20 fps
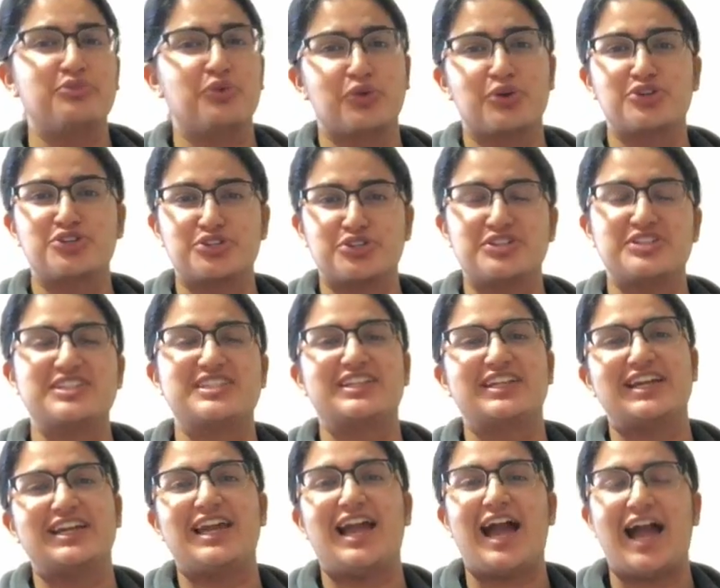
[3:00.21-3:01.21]
four shirts that
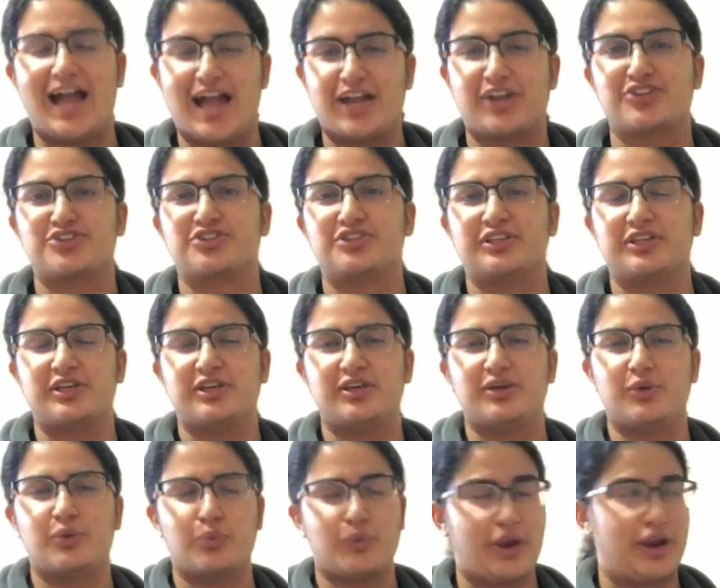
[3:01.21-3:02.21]
I actually
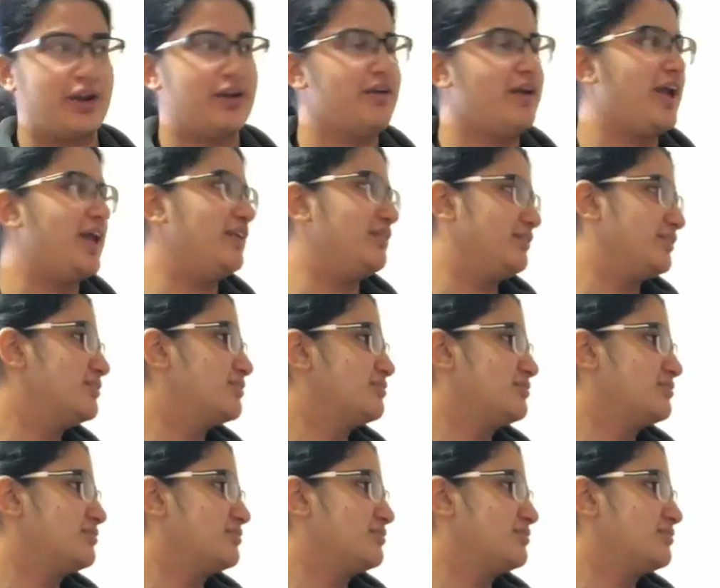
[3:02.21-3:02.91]
wear and